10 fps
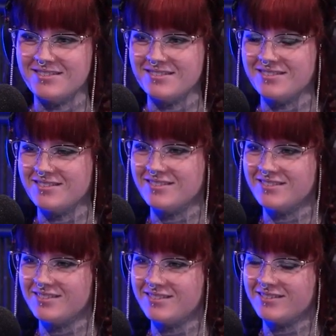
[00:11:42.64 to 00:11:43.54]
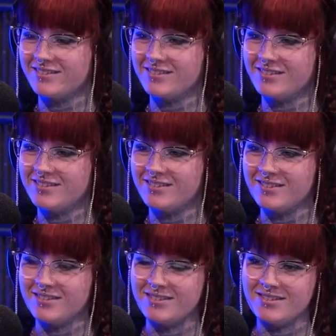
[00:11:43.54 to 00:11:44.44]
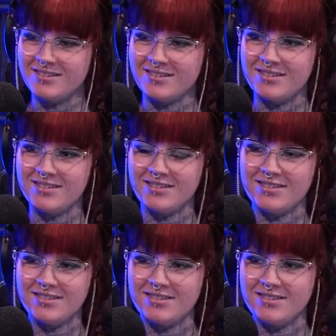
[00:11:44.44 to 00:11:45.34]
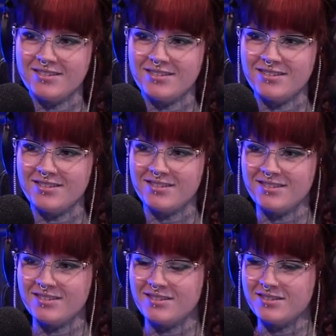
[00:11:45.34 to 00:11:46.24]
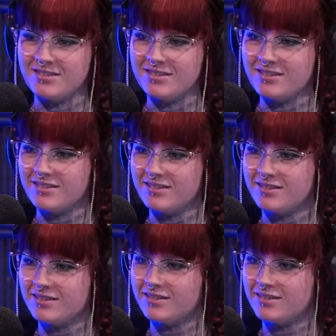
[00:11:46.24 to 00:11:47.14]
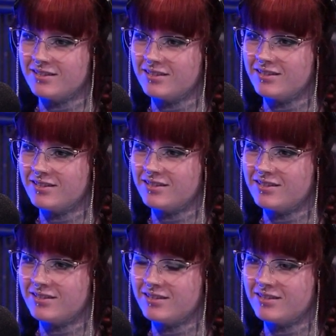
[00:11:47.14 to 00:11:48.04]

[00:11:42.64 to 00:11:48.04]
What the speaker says: (not speaking)